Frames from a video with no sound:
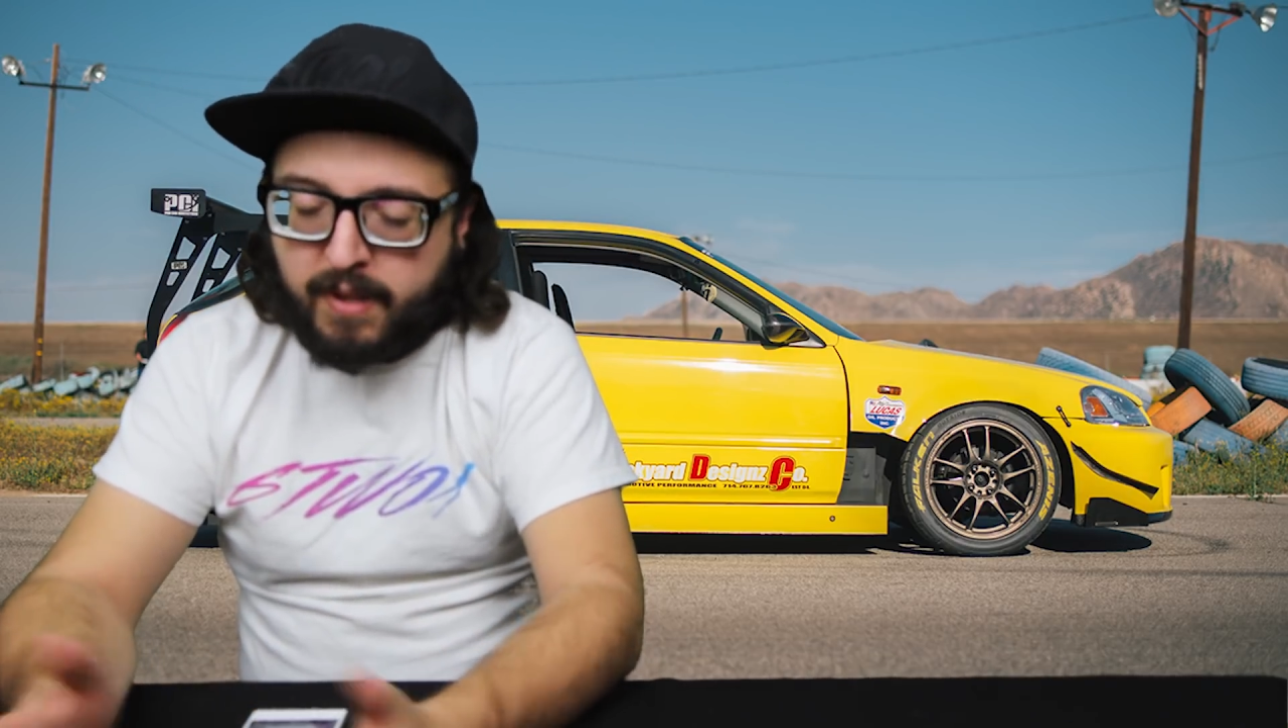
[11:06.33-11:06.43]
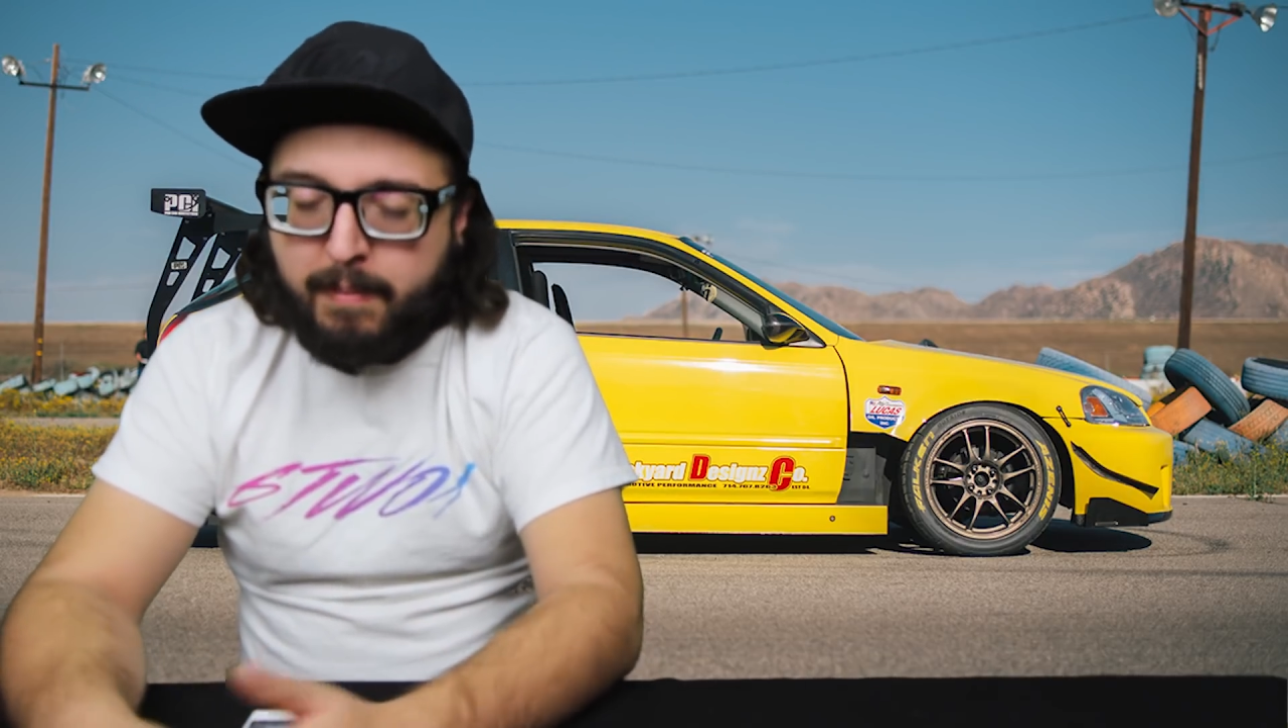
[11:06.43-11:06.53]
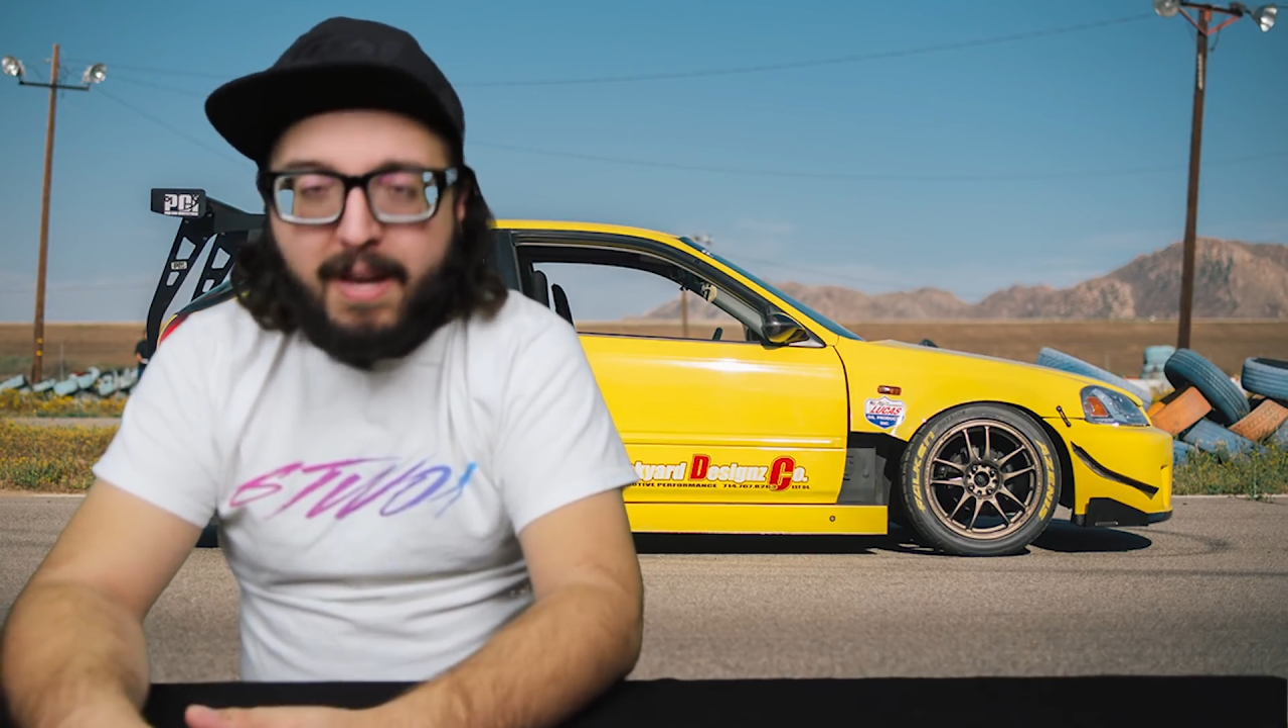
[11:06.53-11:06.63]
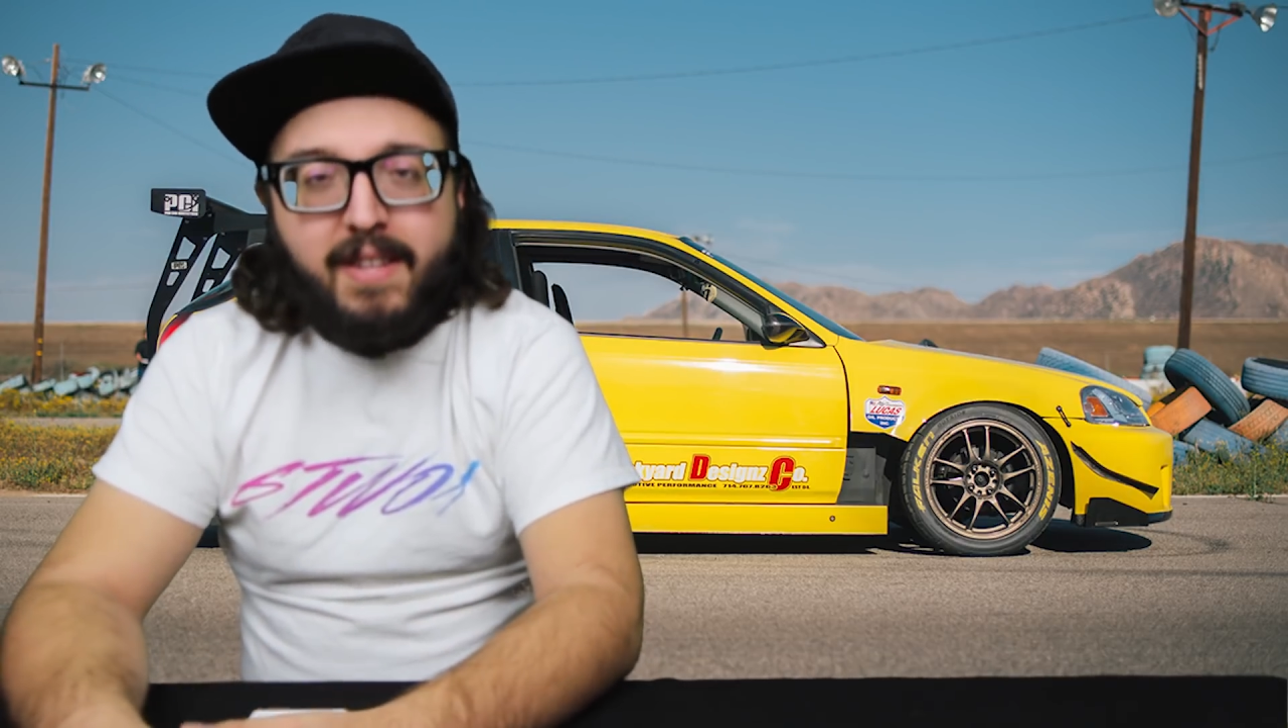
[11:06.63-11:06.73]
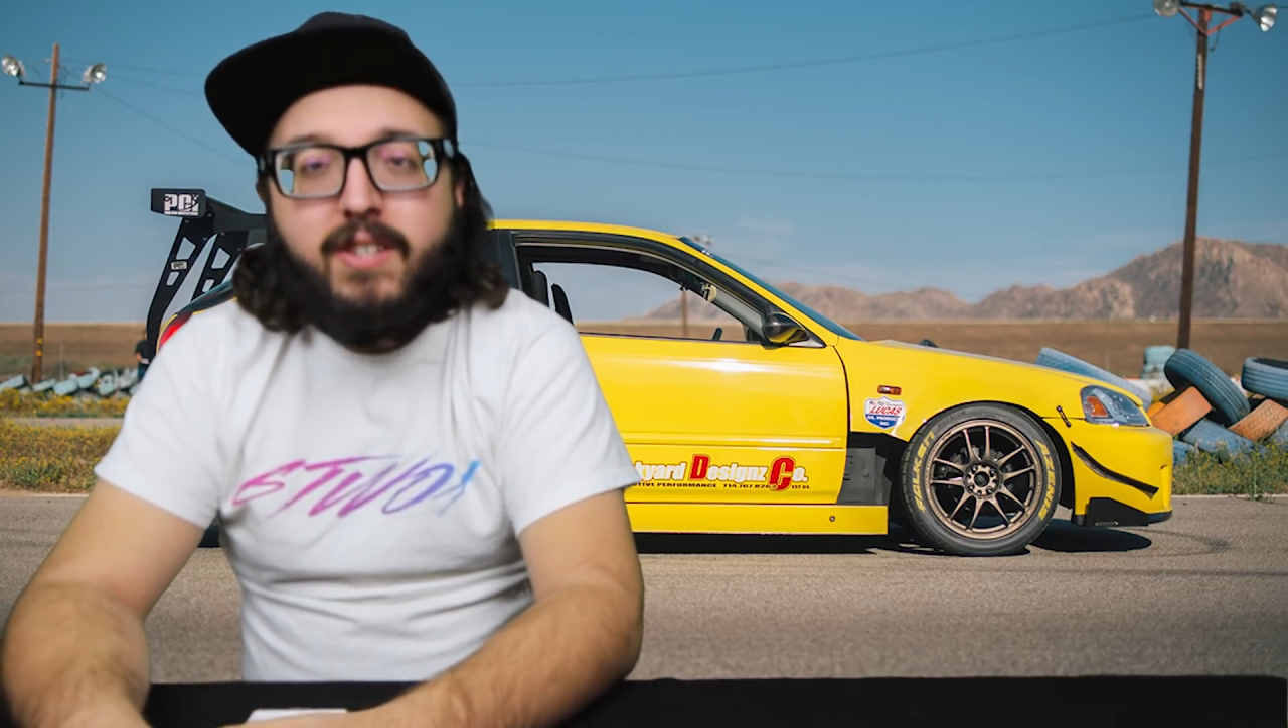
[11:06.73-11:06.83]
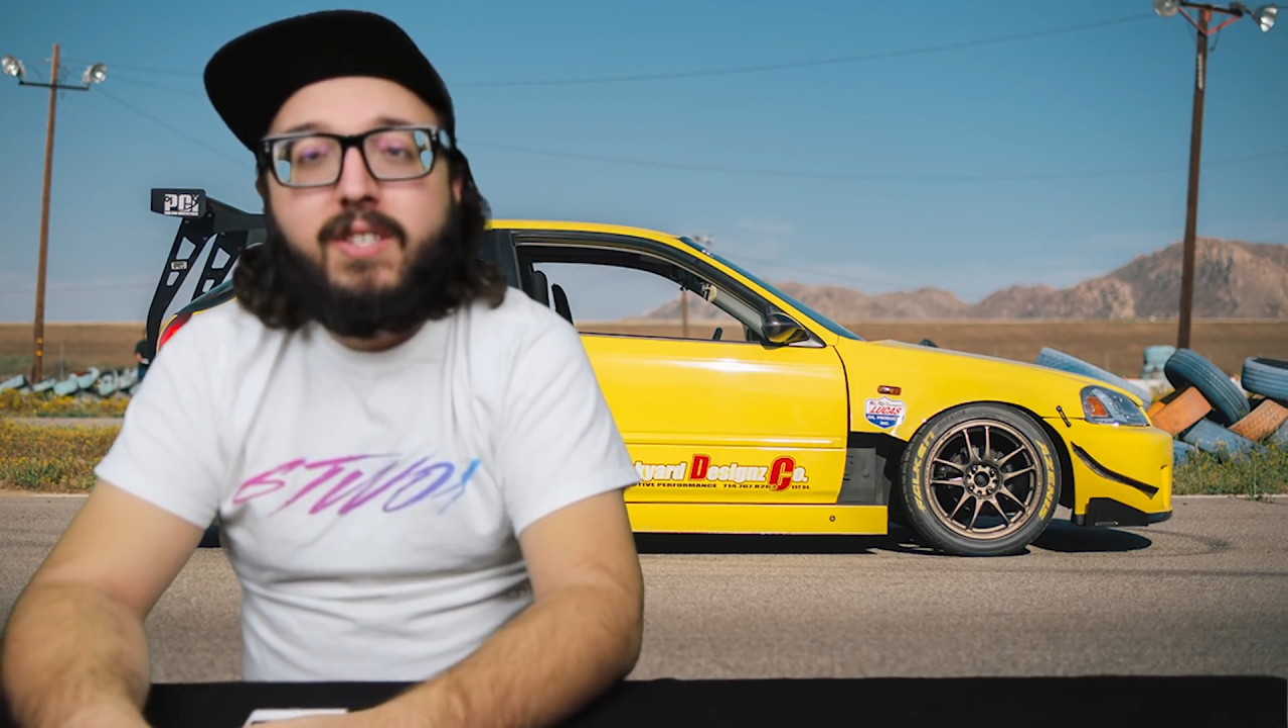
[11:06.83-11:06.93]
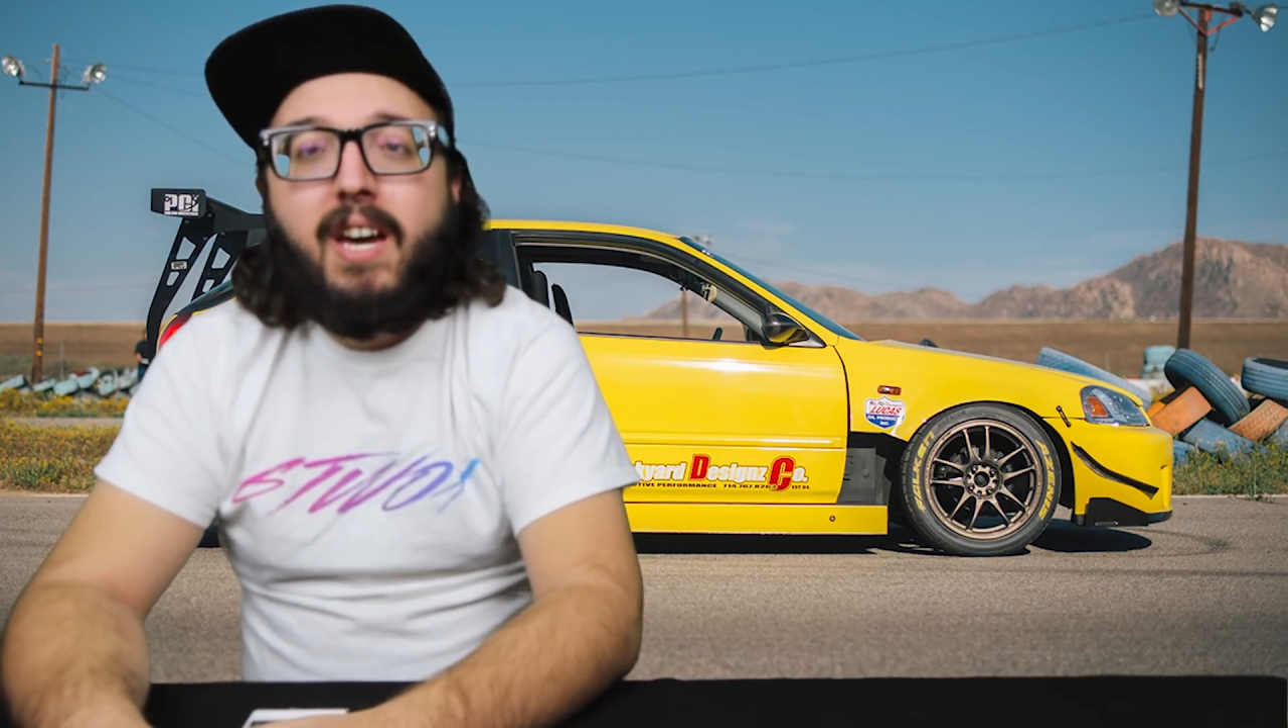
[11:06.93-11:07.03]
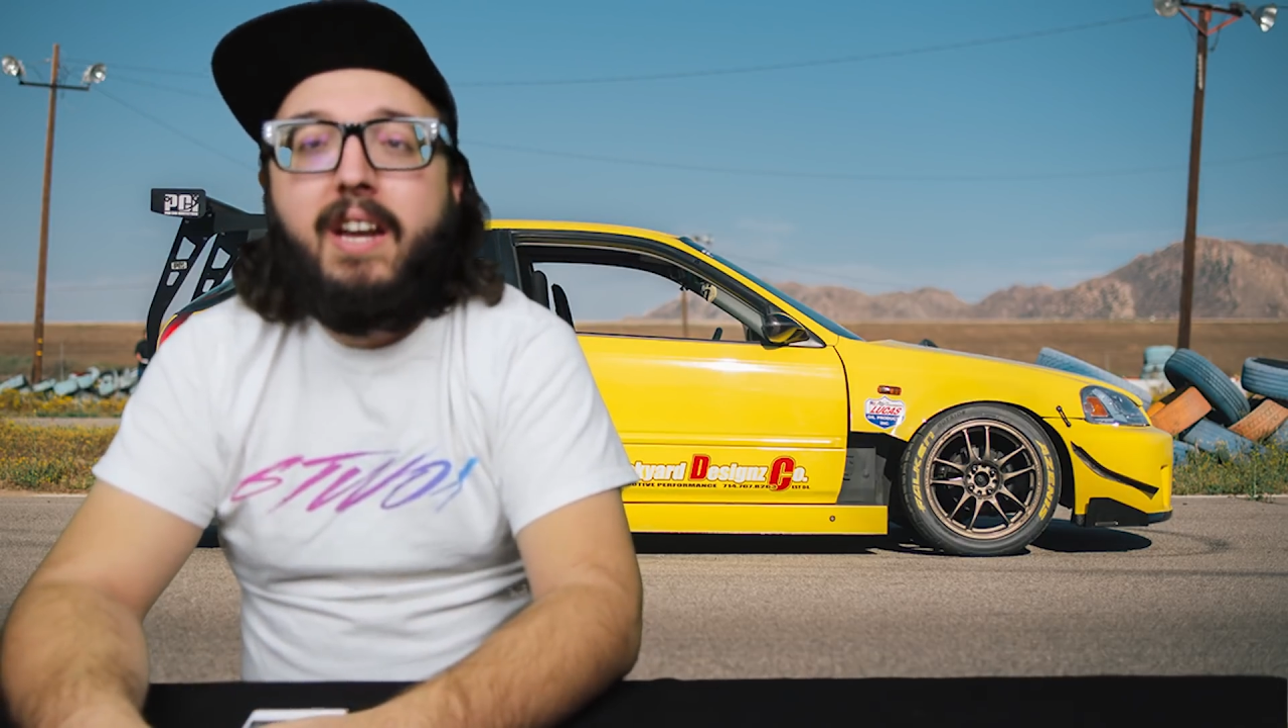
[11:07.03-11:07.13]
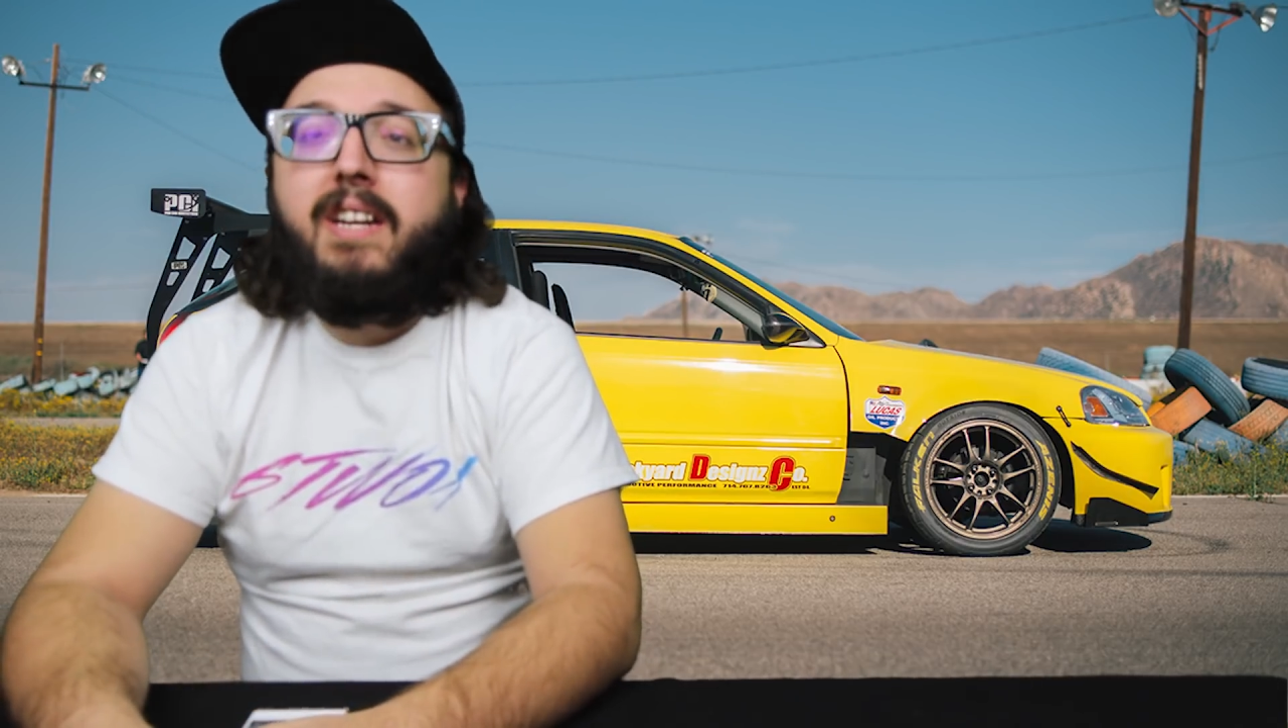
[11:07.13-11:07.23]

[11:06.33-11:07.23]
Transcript: man, they just kind